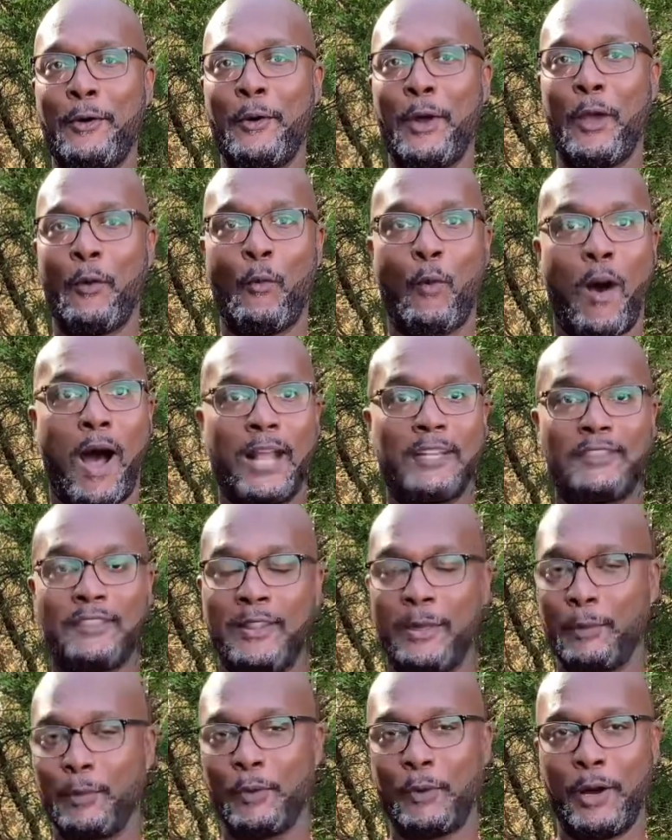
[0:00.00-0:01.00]
and watch
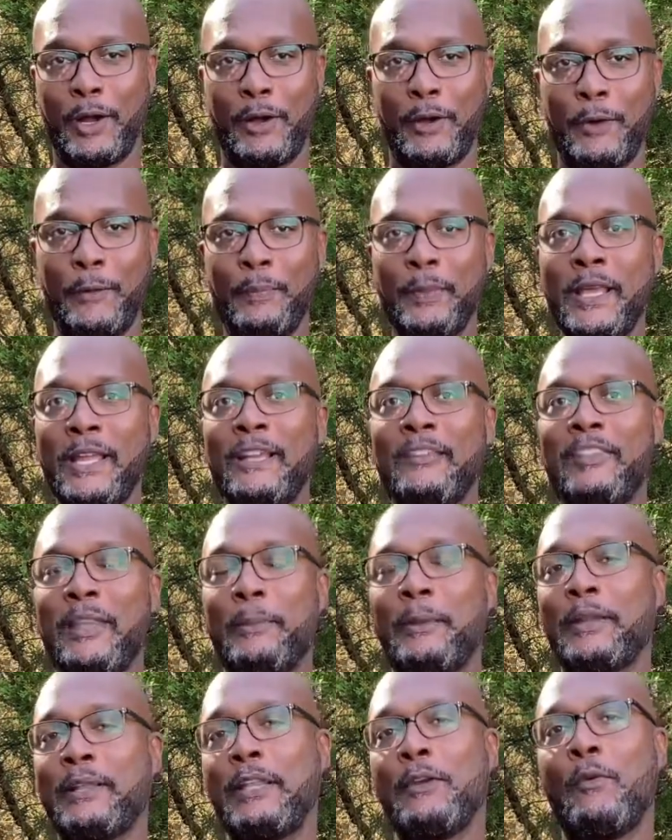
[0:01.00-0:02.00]
them grow.
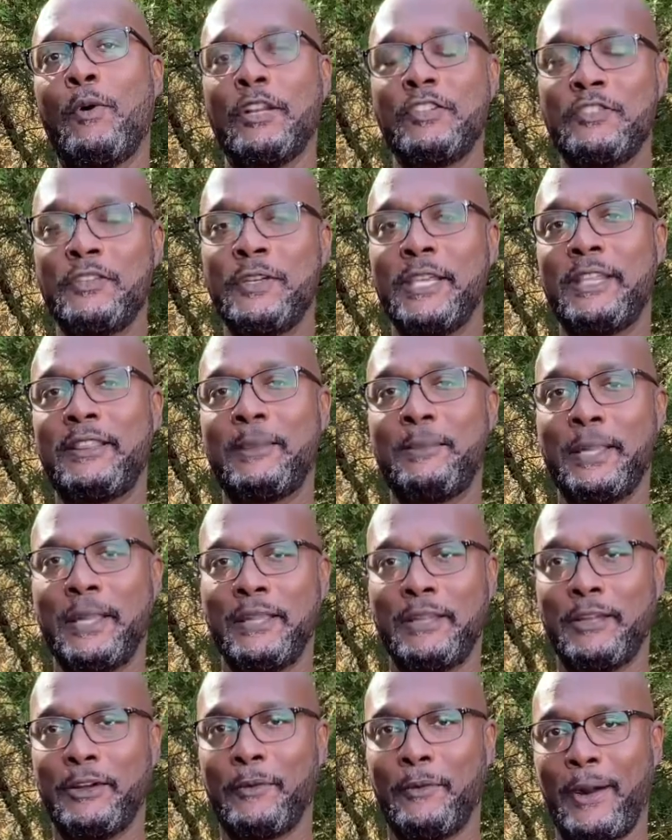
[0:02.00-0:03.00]
Typically, once you get them
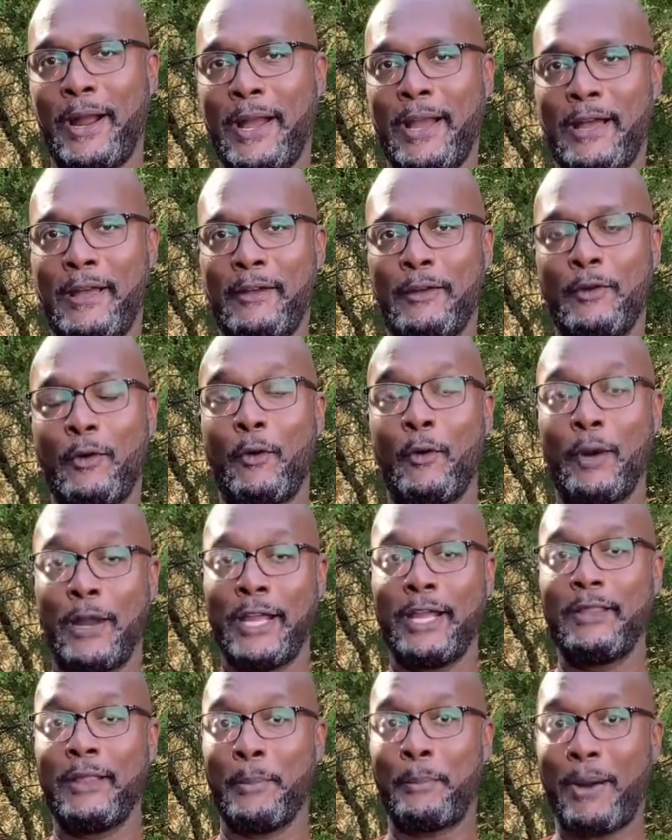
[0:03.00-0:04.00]
in the ground or
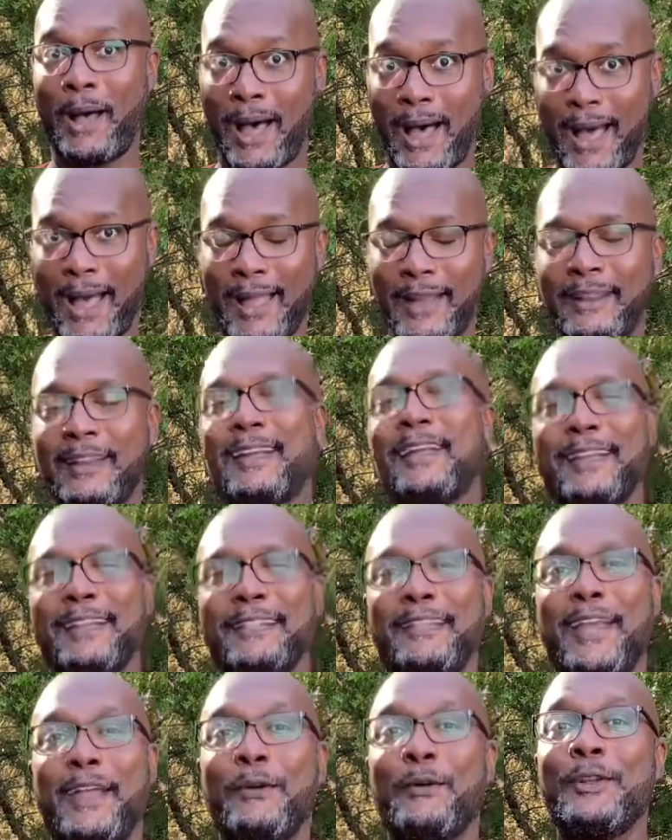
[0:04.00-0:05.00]
in the pot,
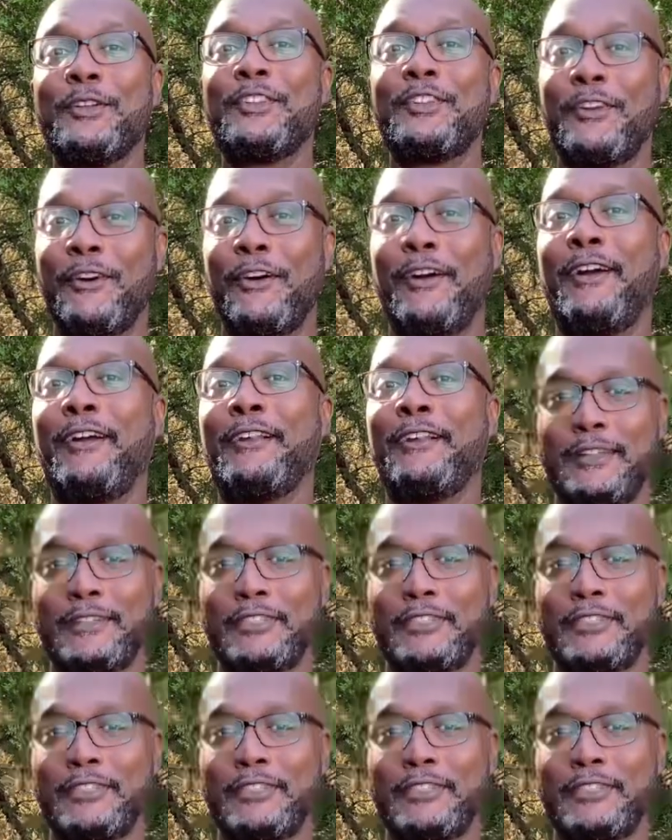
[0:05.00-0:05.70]
they will start